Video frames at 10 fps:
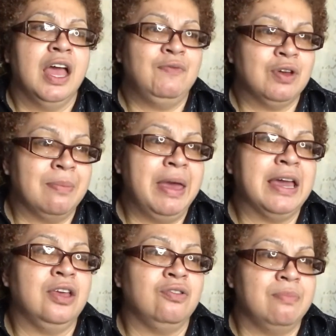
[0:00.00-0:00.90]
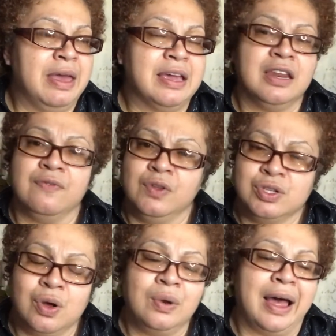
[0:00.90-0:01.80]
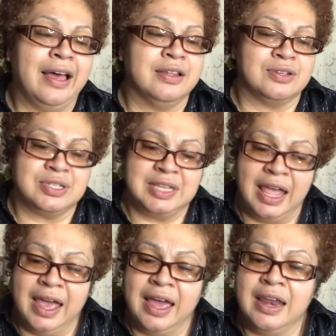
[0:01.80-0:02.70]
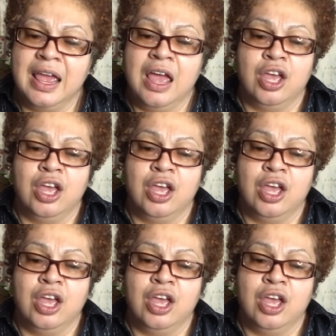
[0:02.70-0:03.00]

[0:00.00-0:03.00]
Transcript: If you can make it, you make it. If you don't, I understand.